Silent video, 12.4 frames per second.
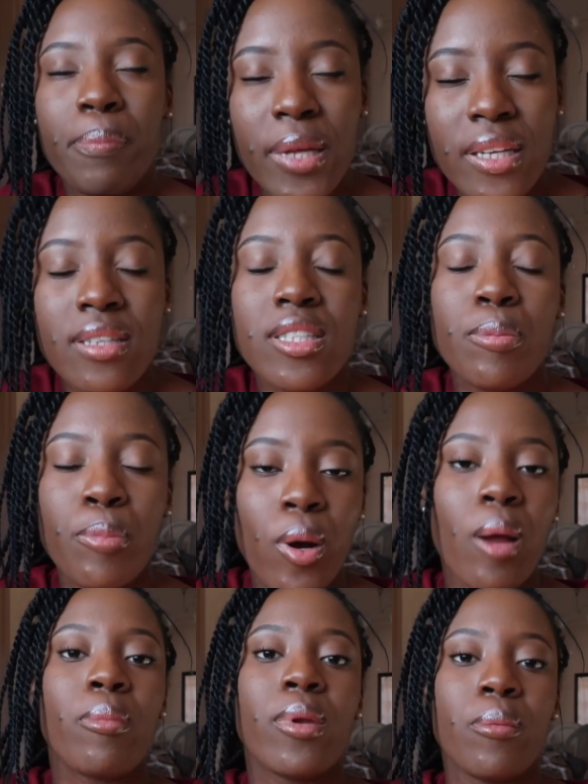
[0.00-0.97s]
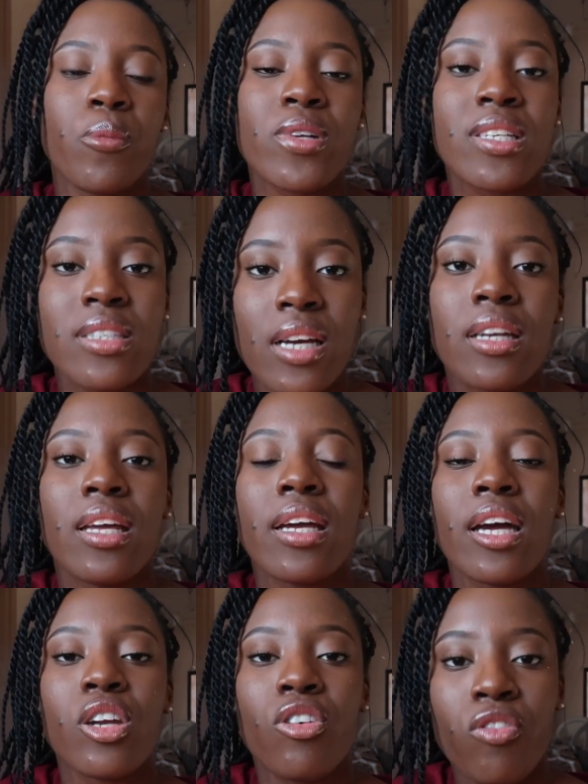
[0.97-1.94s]
biggest problem with
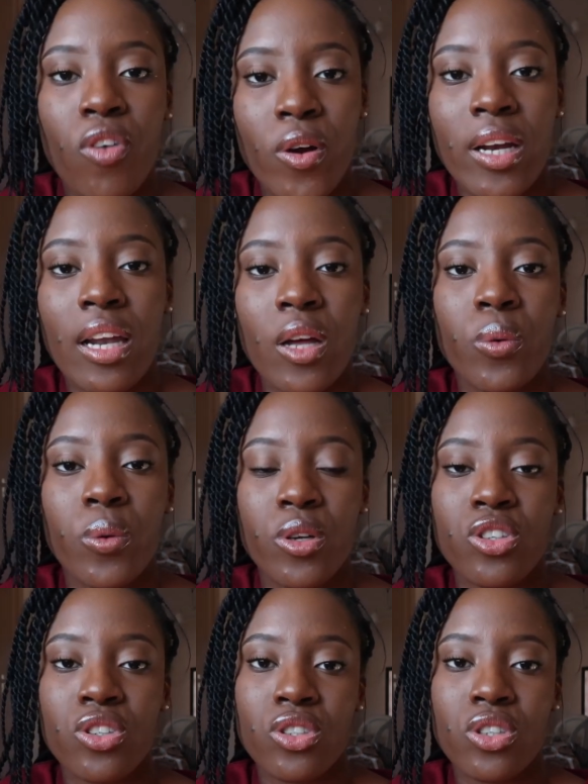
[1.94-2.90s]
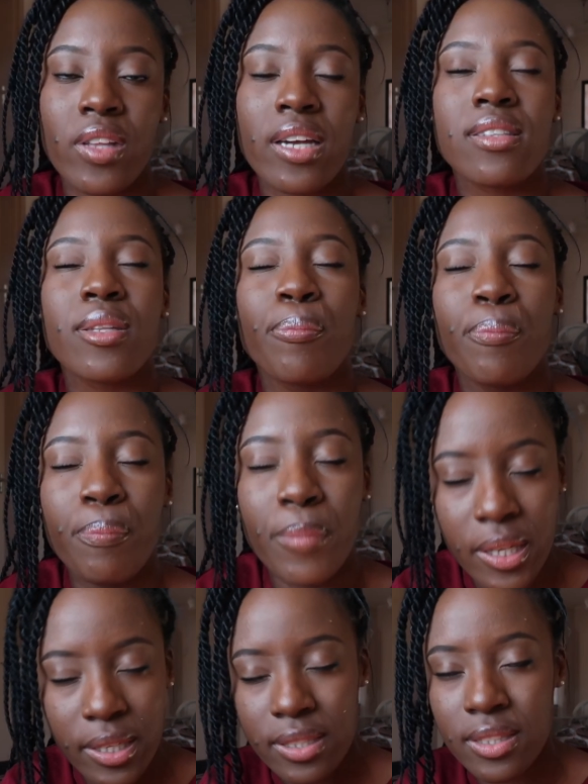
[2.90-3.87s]
studying in a foreign language that is the
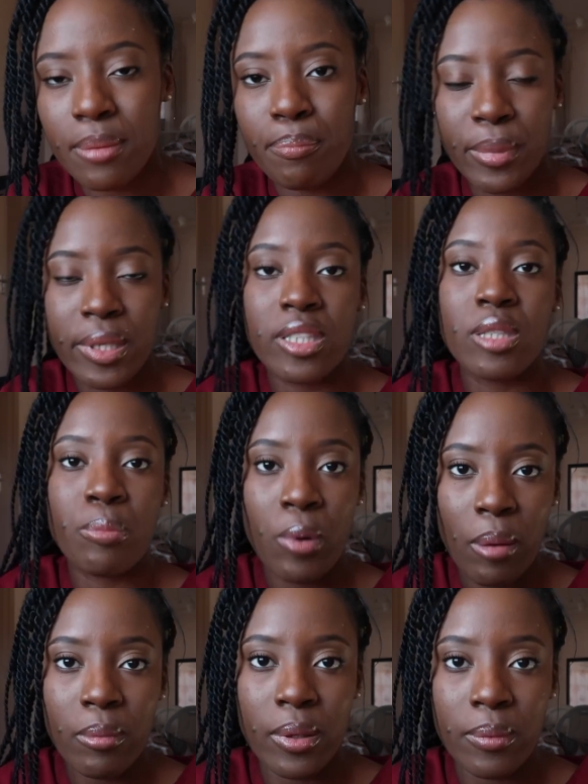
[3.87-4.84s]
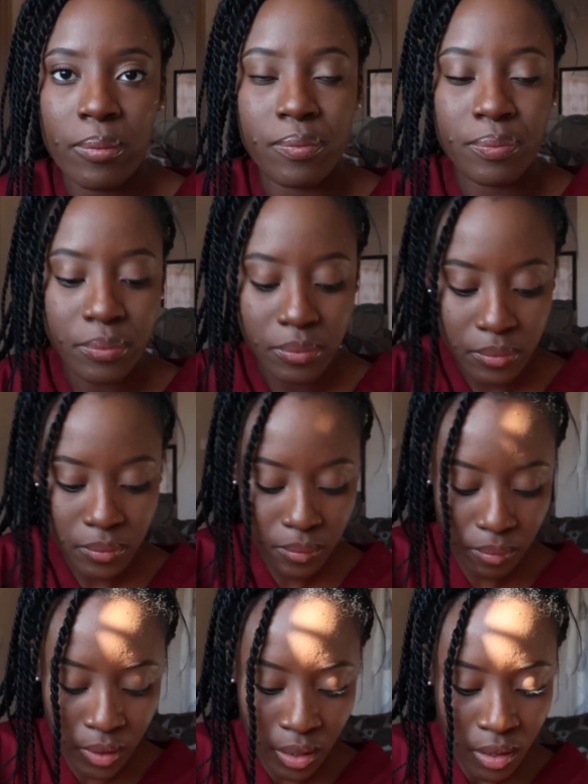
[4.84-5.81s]
biggest the biggest problem
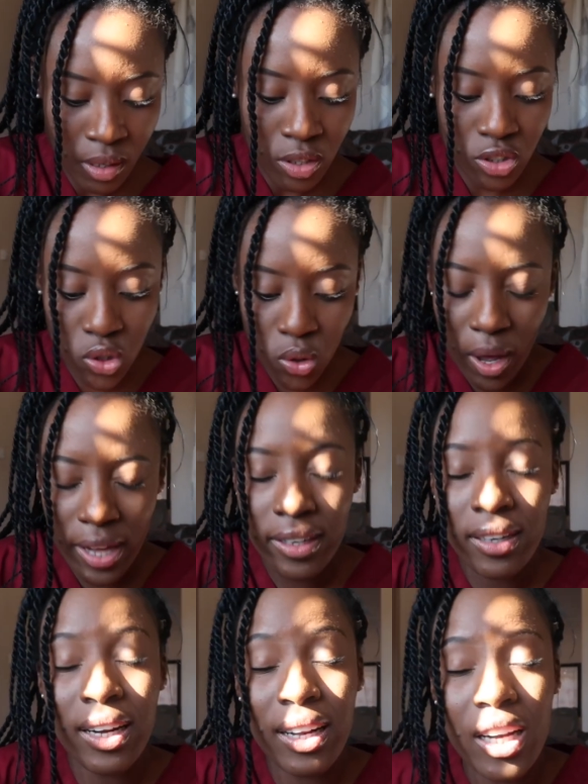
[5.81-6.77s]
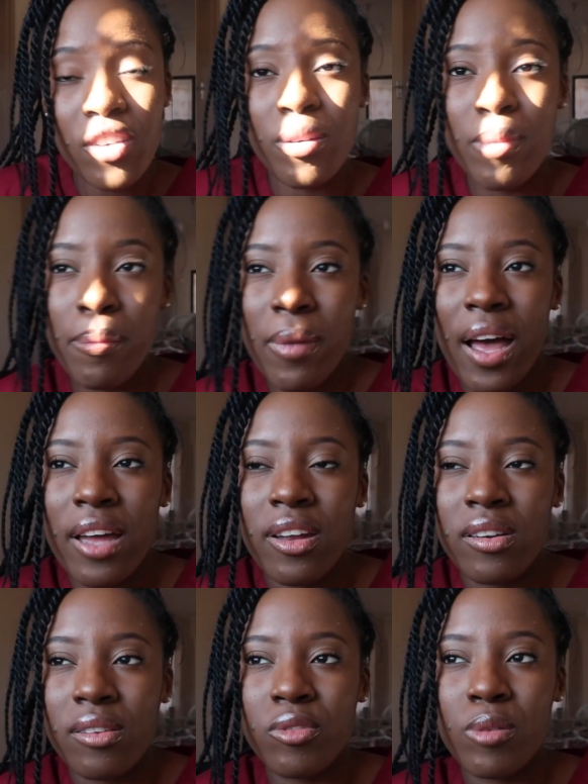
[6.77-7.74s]
so i can clearly remember
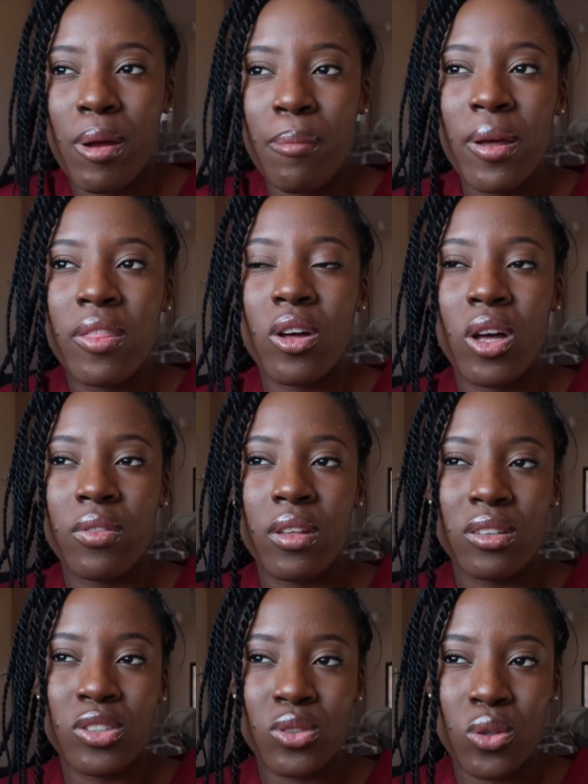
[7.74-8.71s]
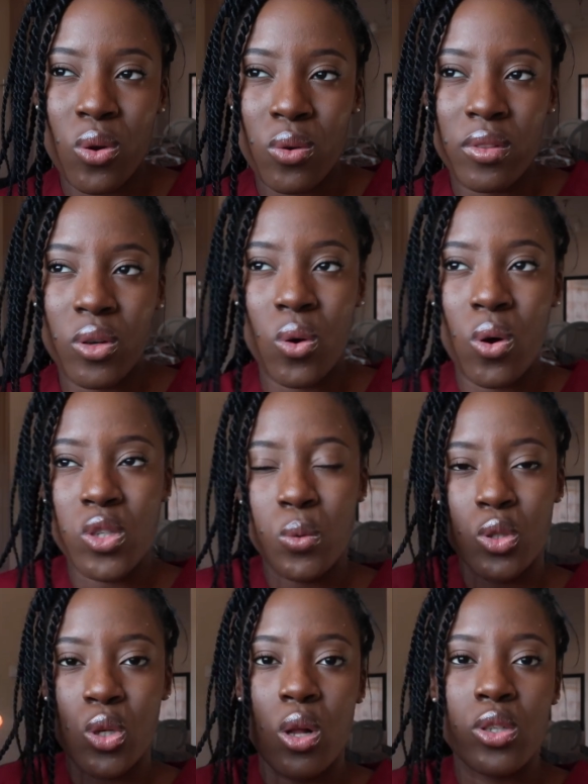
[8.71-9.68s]
i remember the the, the
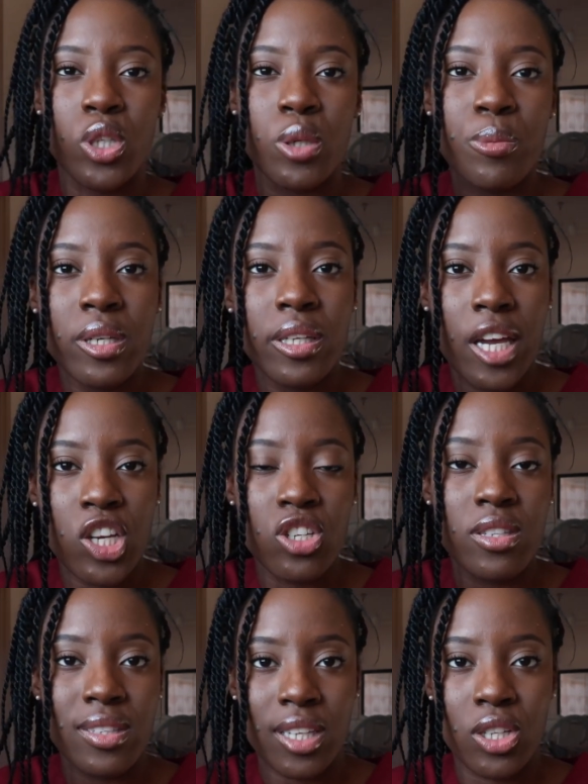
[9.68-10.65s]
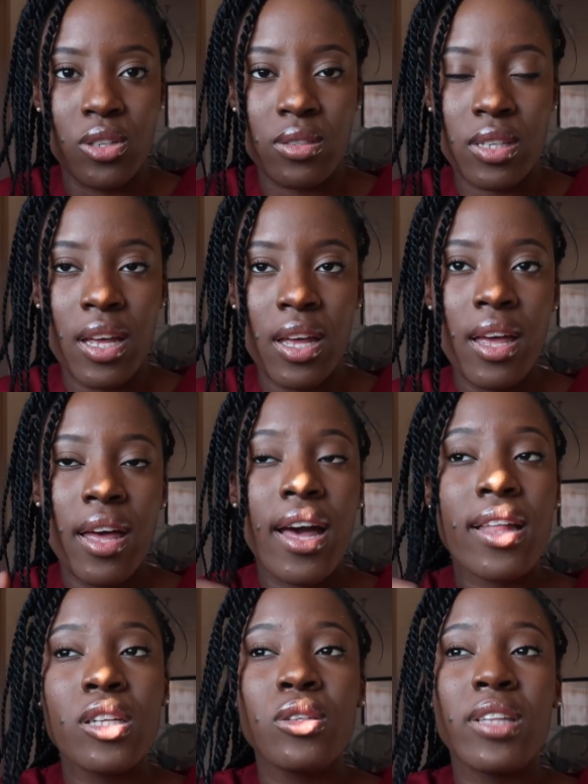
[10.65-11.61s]
course was called communication skills
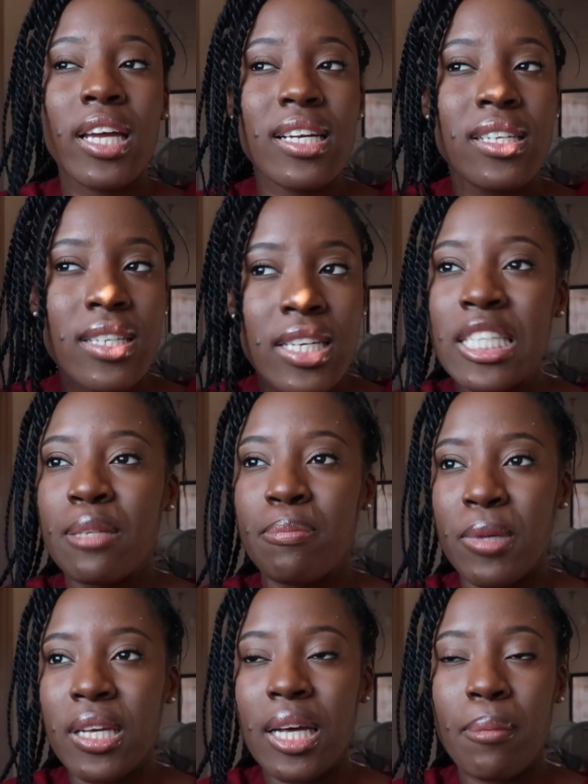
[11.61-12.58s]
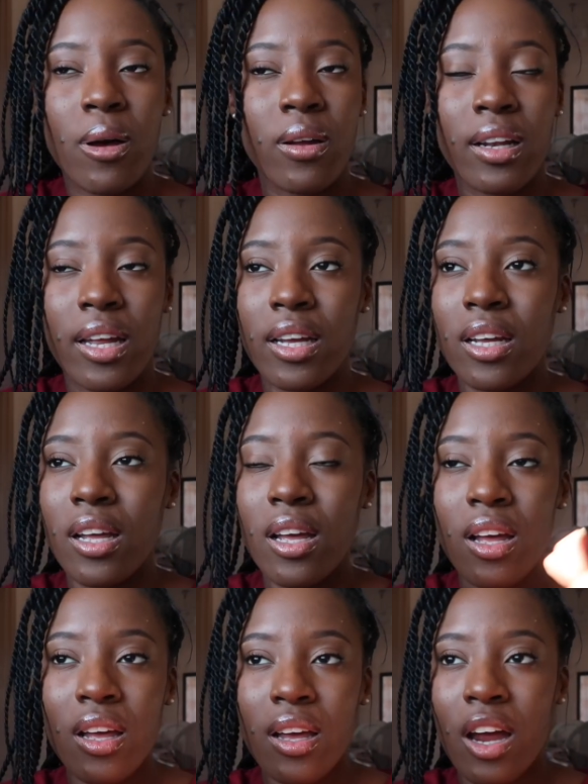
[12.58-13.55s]
and they did speak about like
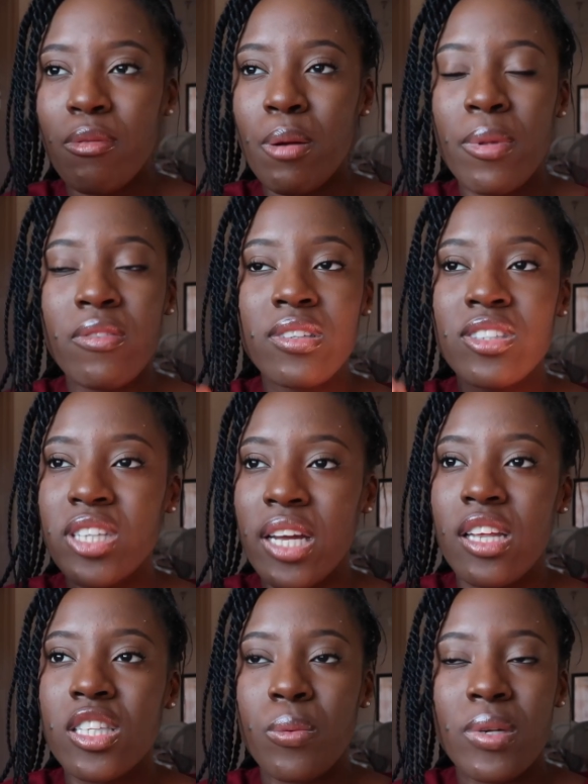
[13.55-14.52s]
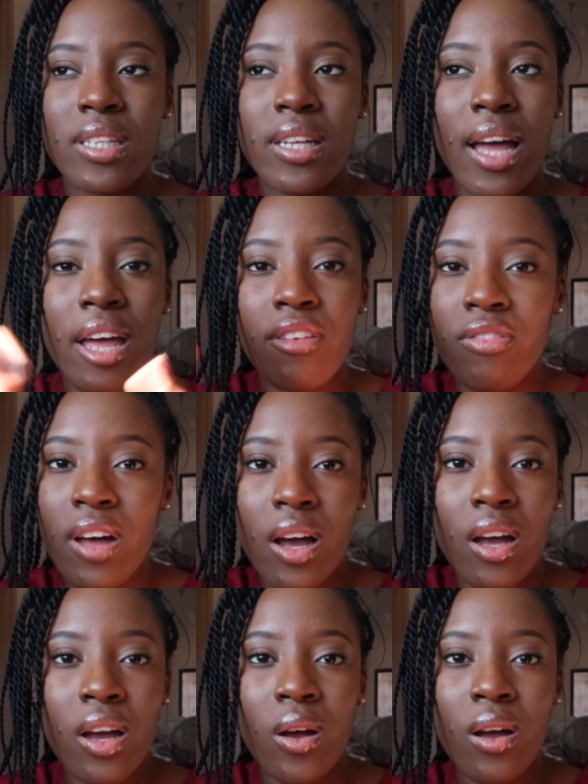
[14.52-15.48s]
I remember even in Chinese it was Kai
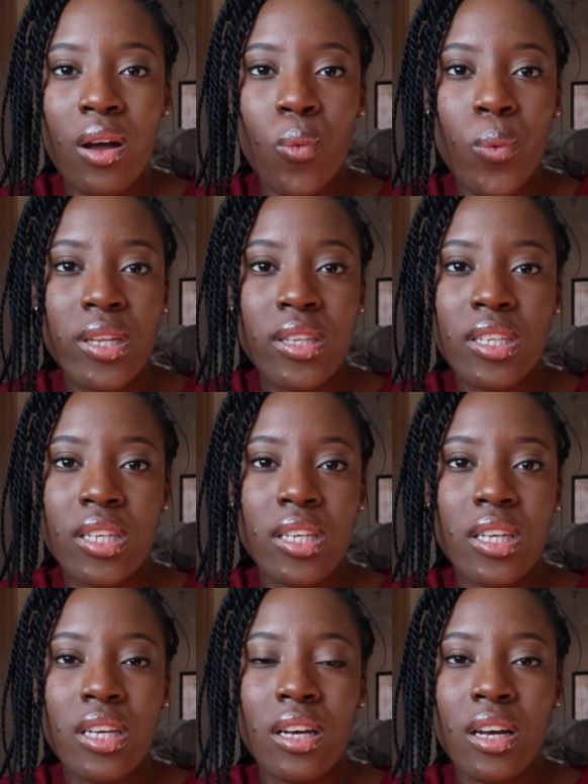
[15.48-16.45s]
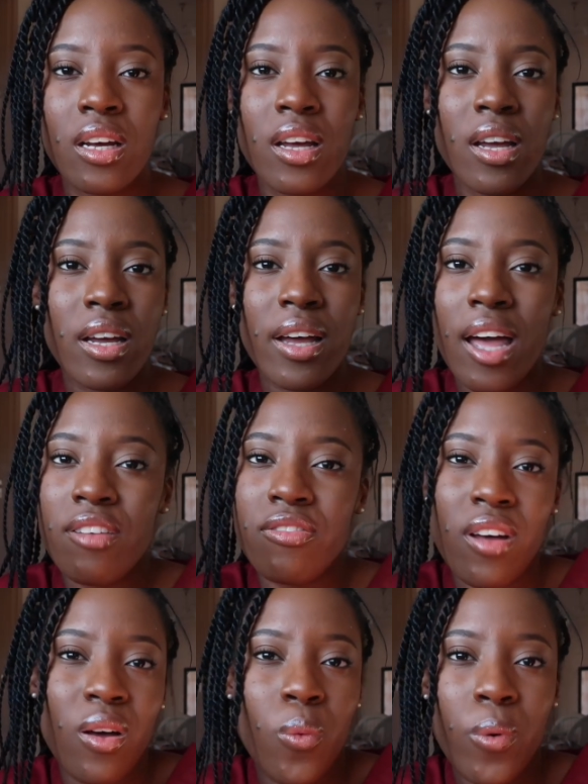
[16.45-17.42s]
Fang Wen Ti, uh, Kai
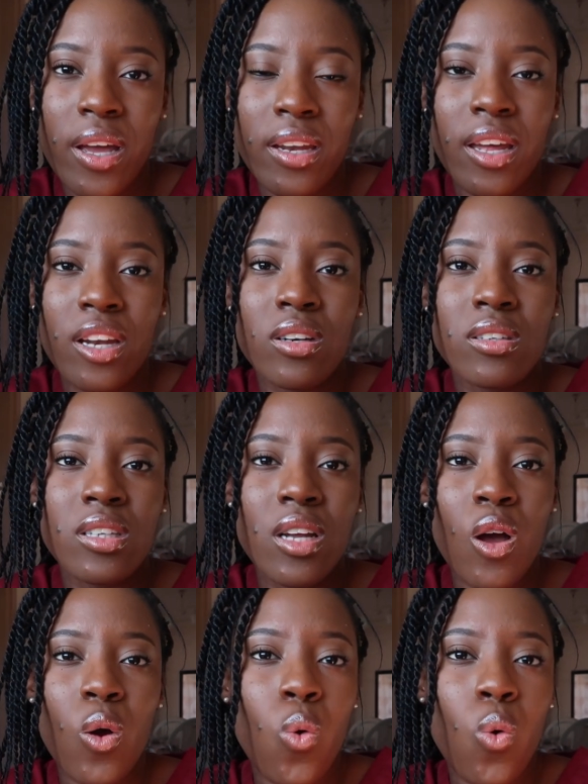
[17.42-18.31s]
Fang Wen and